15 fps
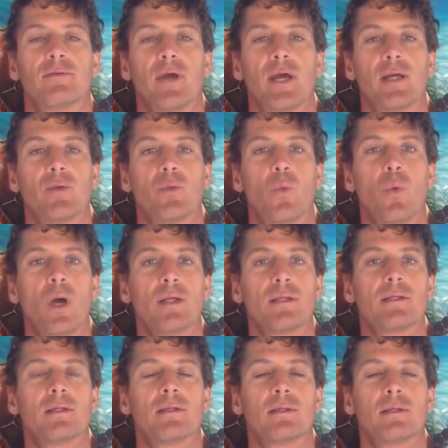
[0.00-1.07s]
Find
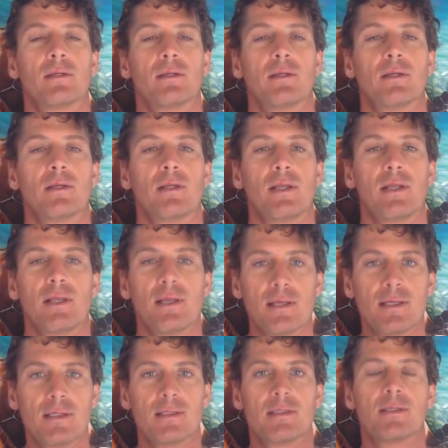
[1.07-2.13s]
what
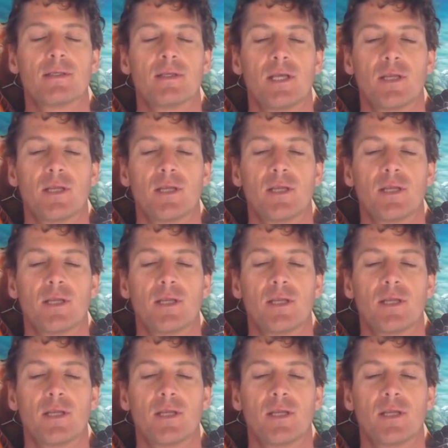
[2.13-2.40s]
is